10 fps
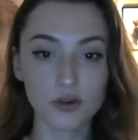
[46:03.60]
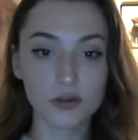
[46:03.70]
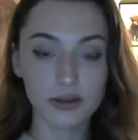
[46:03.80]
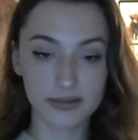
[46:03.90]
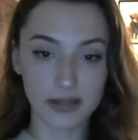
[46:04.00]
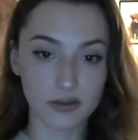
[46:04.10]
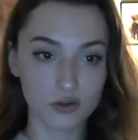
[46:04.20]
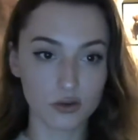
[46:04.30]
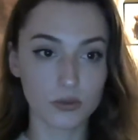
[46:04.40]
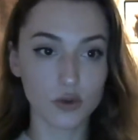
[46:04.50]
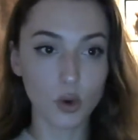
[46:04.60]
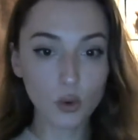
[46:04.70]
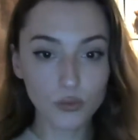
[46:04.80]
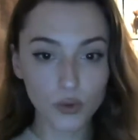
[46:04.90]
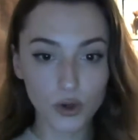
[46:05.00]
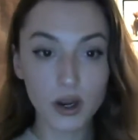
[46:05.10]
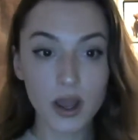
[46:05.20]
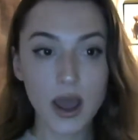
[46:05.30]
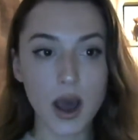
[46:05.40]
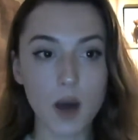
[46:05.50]
this live stream is over,
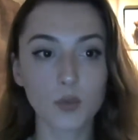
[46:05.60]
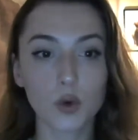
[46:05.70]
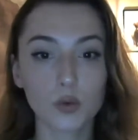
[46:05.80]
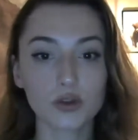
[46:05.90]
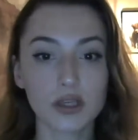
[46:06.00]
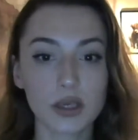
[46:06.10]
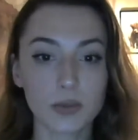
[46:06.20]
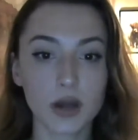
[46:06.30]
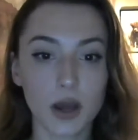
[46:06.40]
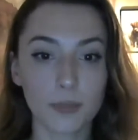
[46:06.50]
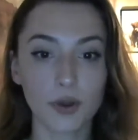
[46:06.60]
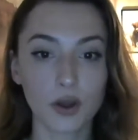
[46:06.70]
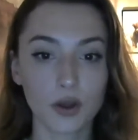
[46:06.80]
I'm going to keep it up